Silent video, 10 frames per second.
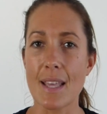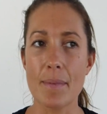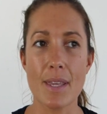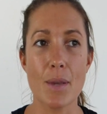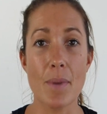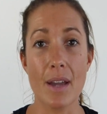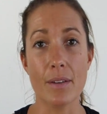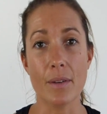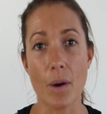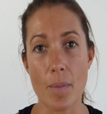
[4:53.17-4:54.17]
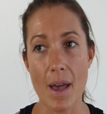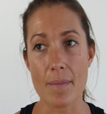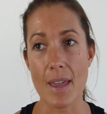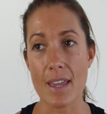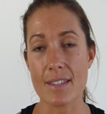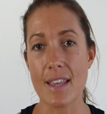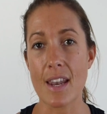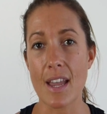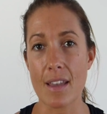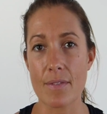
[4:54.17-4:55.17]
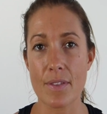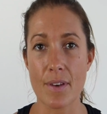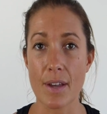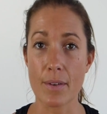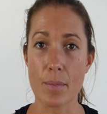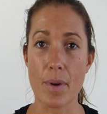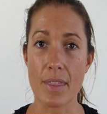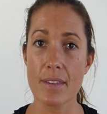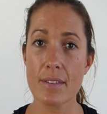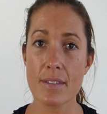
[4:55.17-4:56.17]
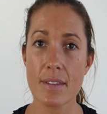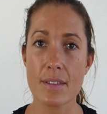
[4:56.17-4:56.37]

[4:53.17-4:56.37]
Something you might not know about me is that I have 3 older brothers.